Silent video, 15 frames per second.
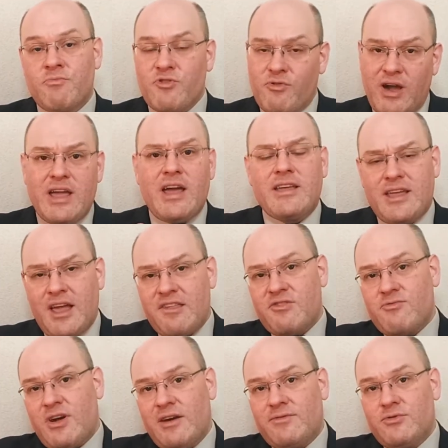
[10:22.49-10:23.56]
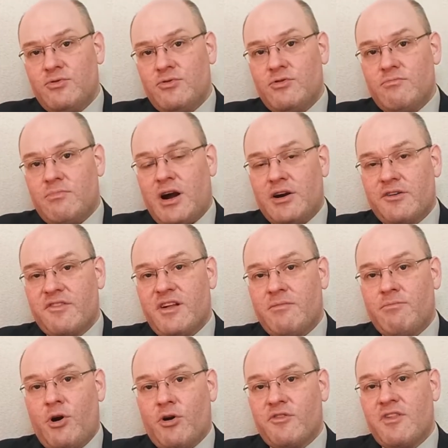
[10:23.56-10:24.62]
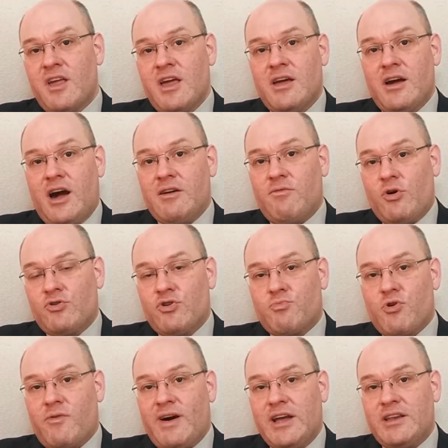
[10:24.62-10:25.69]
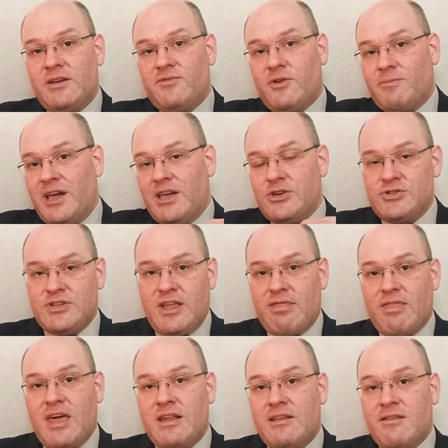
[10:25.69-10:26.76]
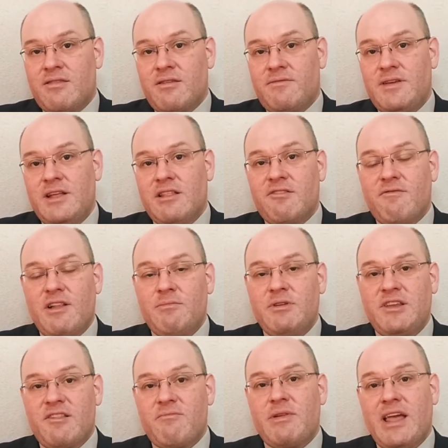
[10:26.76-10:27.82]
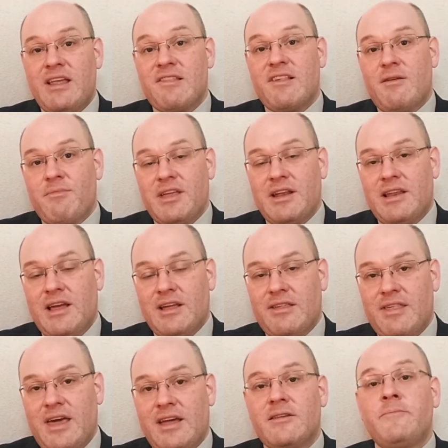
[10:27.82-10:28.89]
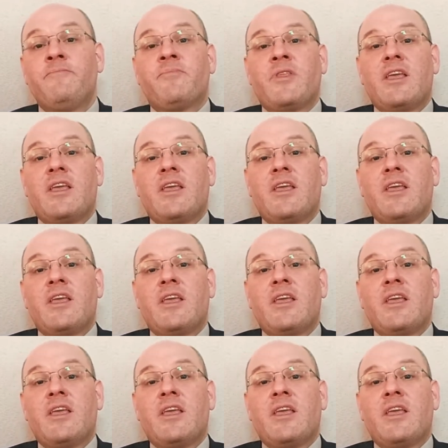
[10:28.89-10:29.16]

So I guess you have to mark some box, I want to provide information, and then the fields will be displayed, something like that.